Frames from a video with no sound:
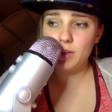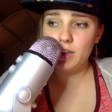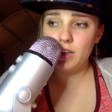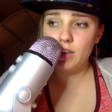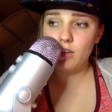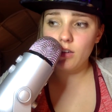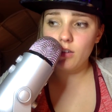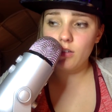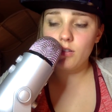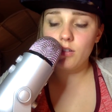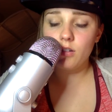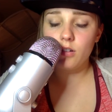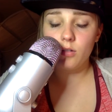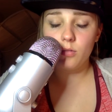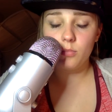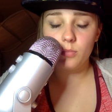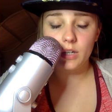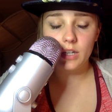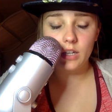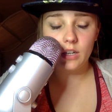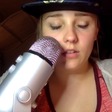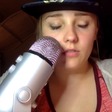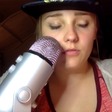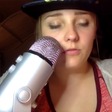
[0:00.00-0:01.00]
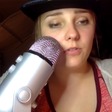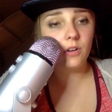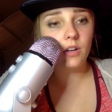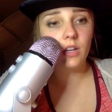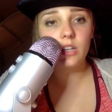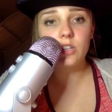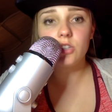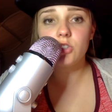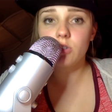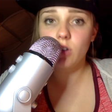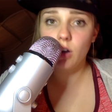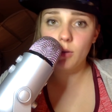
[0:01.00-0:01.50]
making. Oh my god.
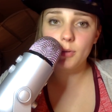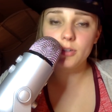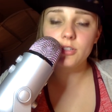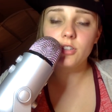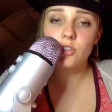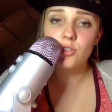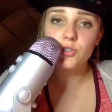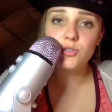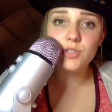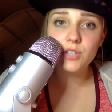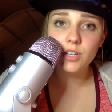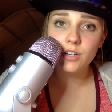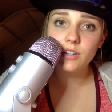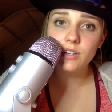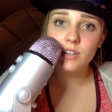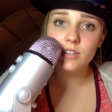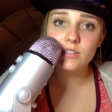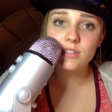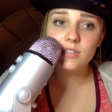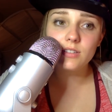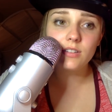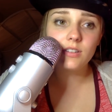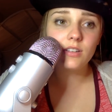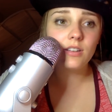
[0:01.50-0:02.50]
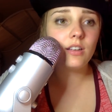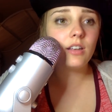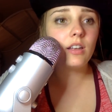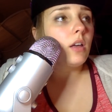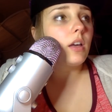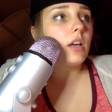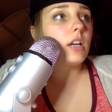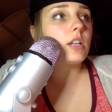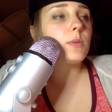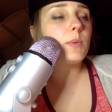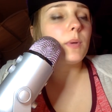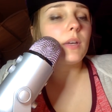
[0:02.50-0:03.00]
Fucking Starbucks. Are you serious?
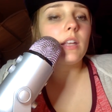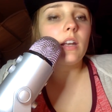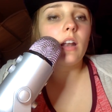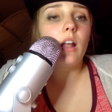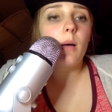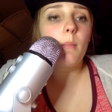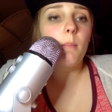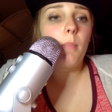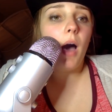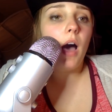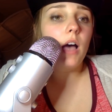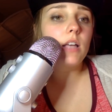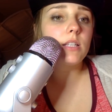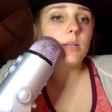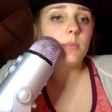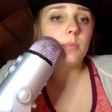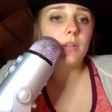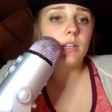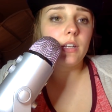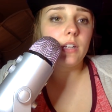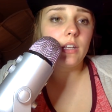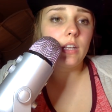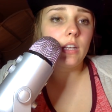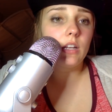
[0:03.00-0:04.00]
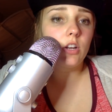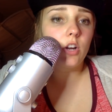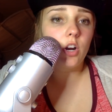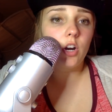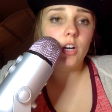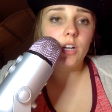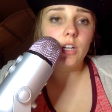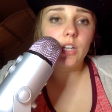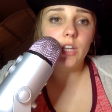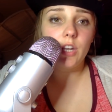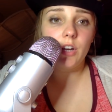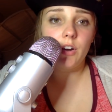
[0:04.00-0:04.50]
Because we cannot possibly, in
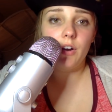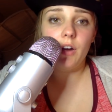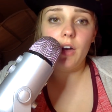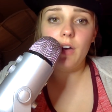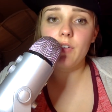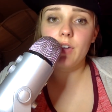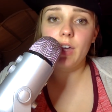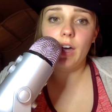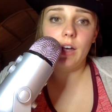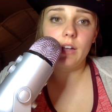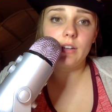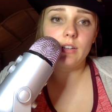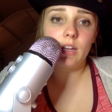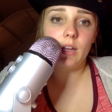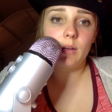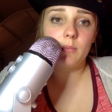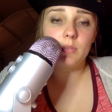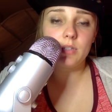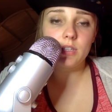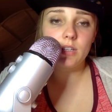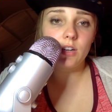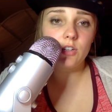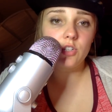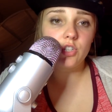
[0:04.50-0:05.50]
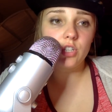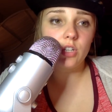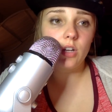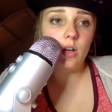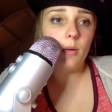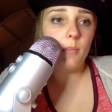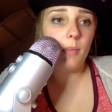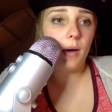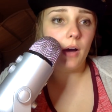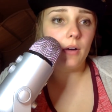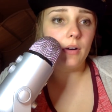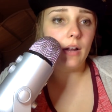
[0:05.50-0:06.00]
current year, have a goddamn discussion
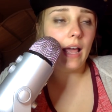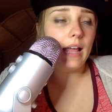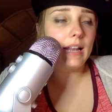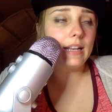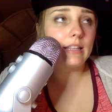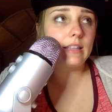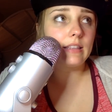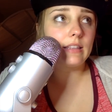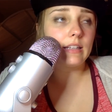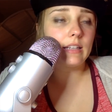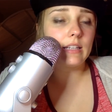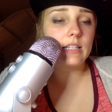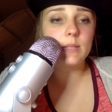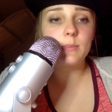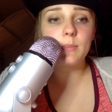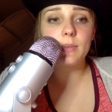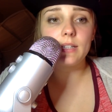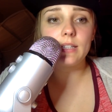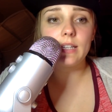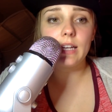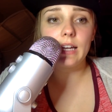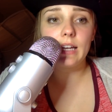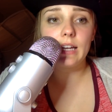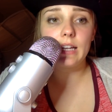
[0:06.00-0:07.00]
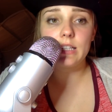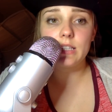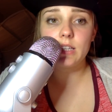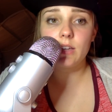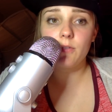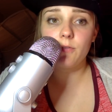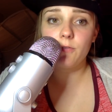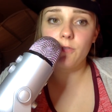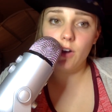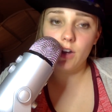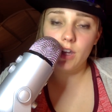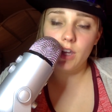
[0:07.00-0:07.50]
about anything as mundane as
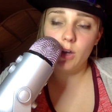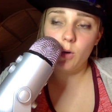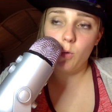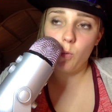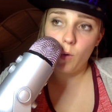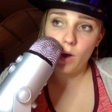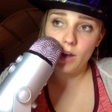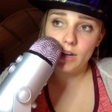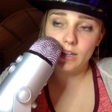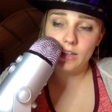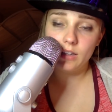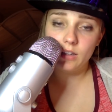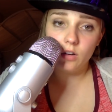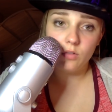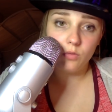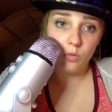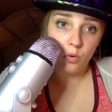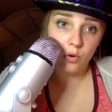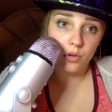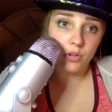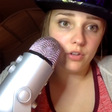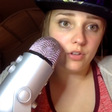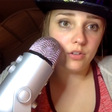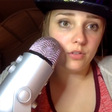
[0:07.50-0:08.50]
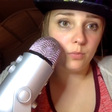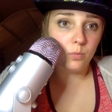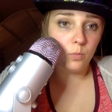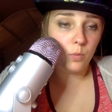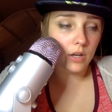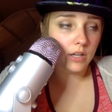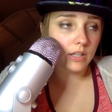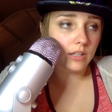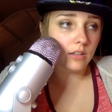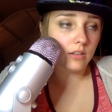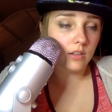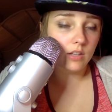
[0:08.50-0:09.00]
a fucking wedding, a royal
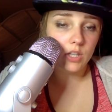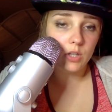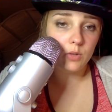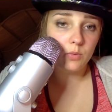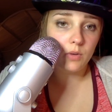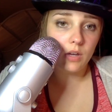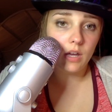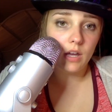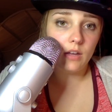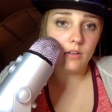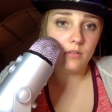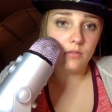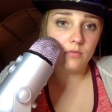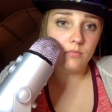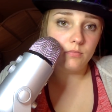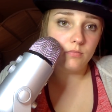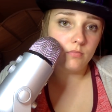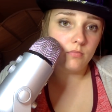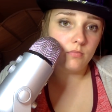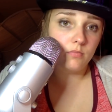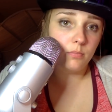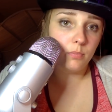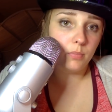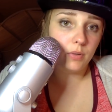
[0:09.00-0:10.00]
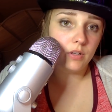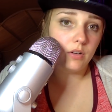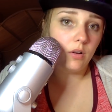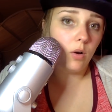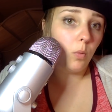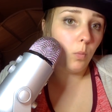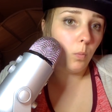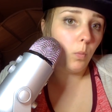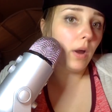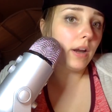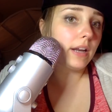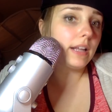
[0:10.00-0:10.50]
wedding in the UK. But
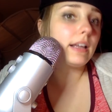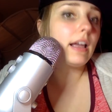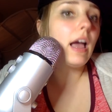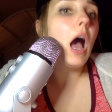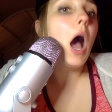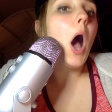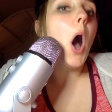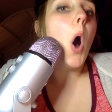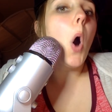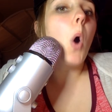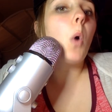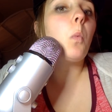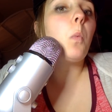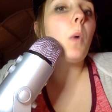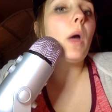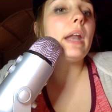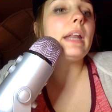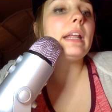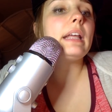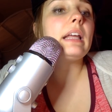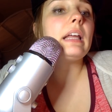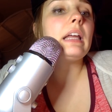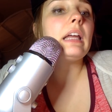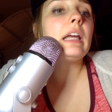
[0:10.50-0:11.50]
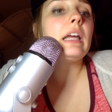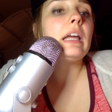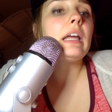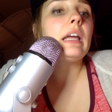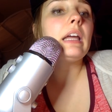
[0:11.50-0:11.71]
a wedding, a wedding